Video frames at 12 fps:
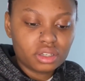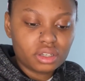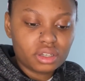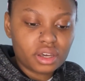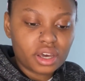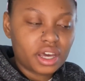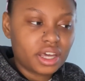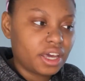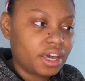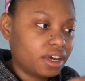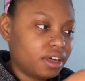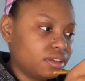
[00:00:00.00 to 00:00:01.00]
I
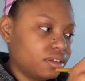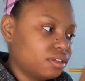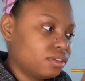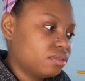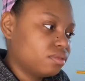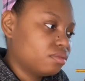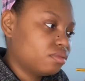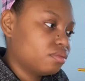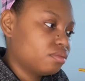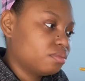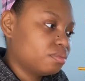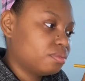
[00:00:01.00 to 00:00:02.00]
had
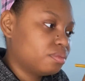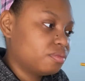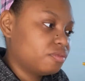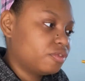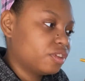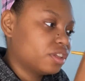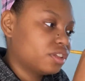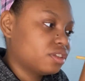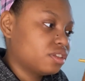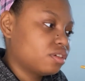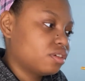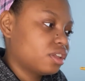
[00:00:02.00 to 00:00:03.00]
friends
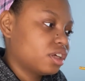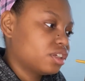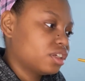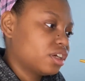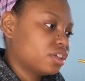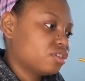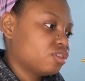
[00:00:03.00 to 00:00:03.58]
and all that jazz,